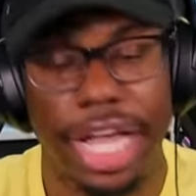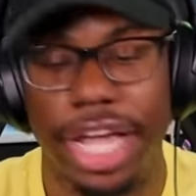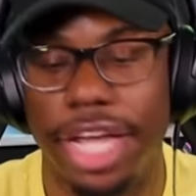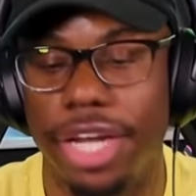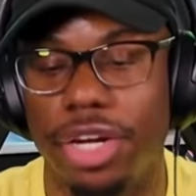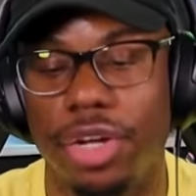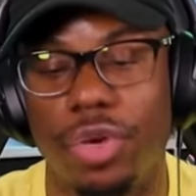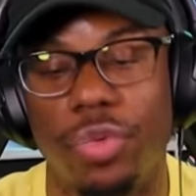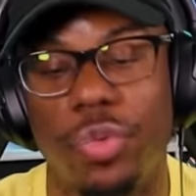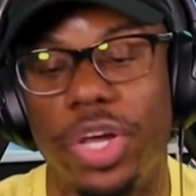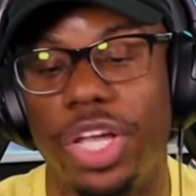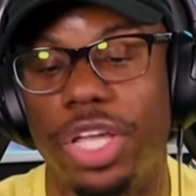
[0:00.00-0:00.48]
Yeah,
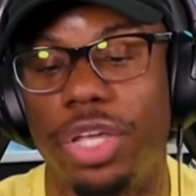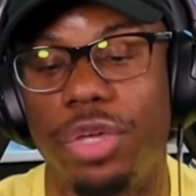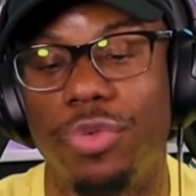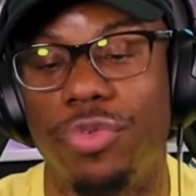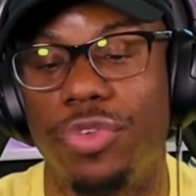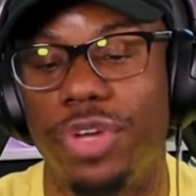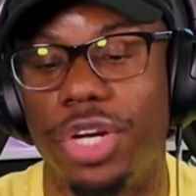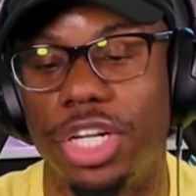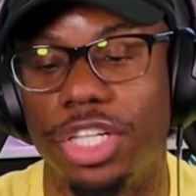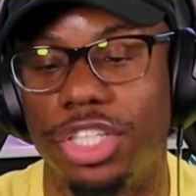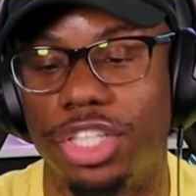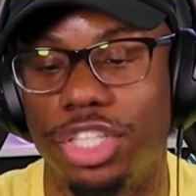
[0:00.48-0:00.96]
ain't no way you
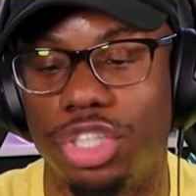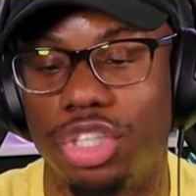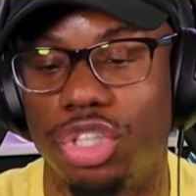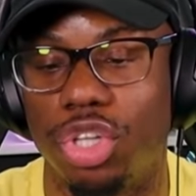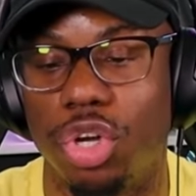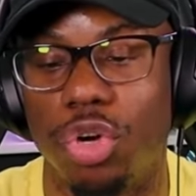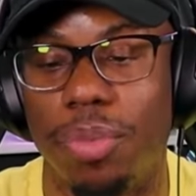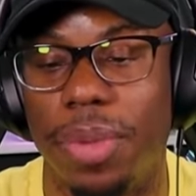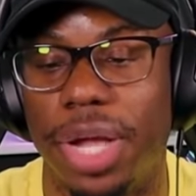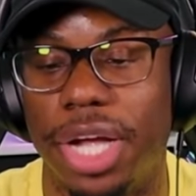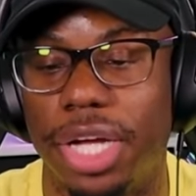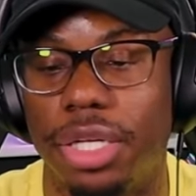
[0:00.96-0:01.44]
finna just
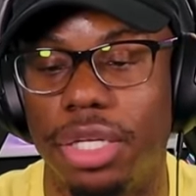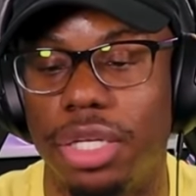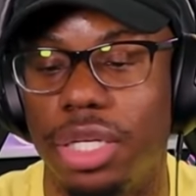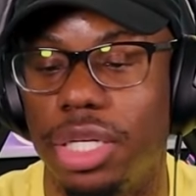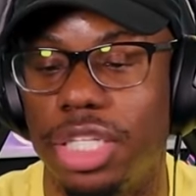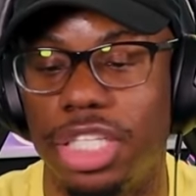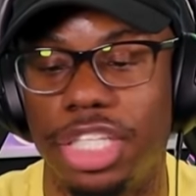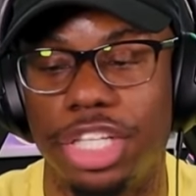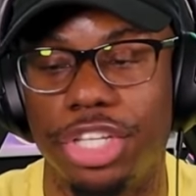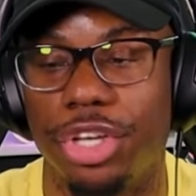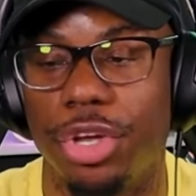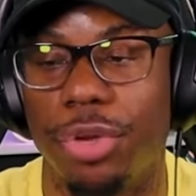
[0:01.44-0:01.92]
throw my
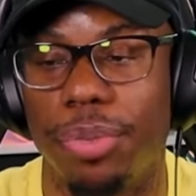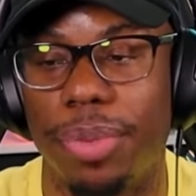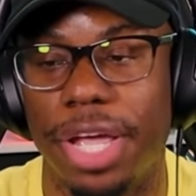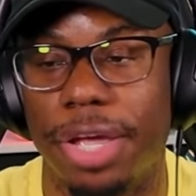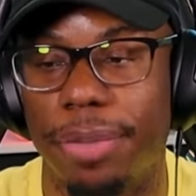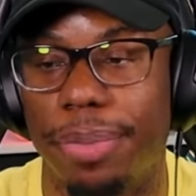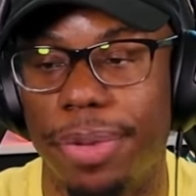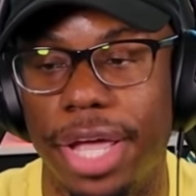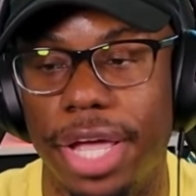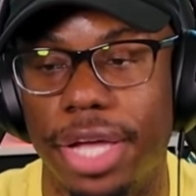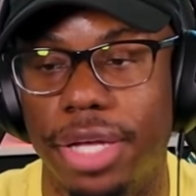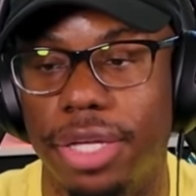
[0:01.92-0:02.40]
cookies in your
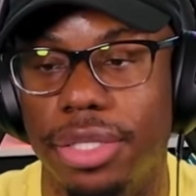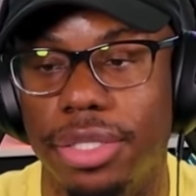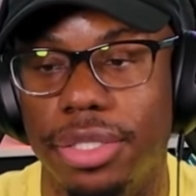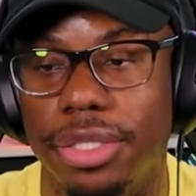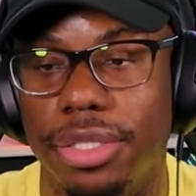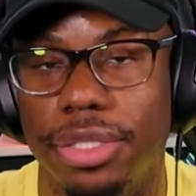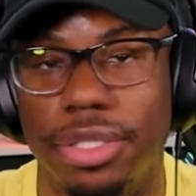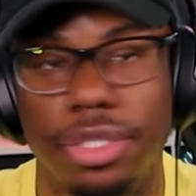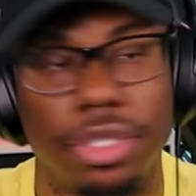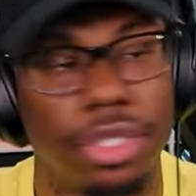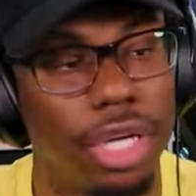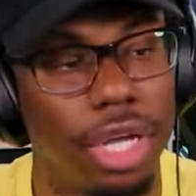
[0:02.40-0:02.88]
backpack.
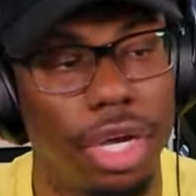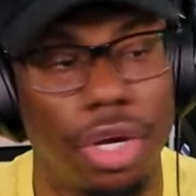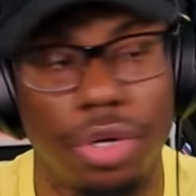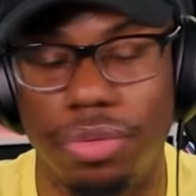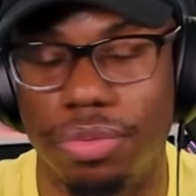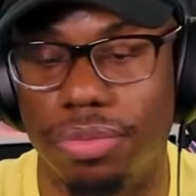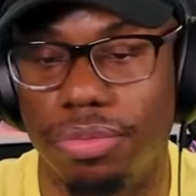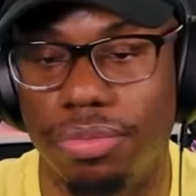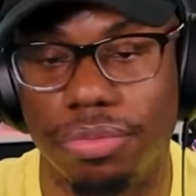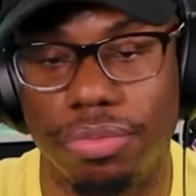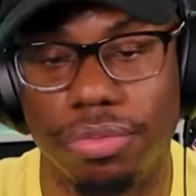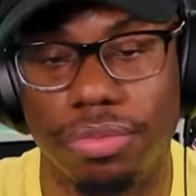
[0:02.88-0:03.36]

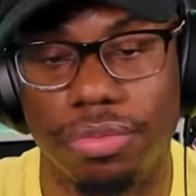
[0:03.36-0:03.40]
No.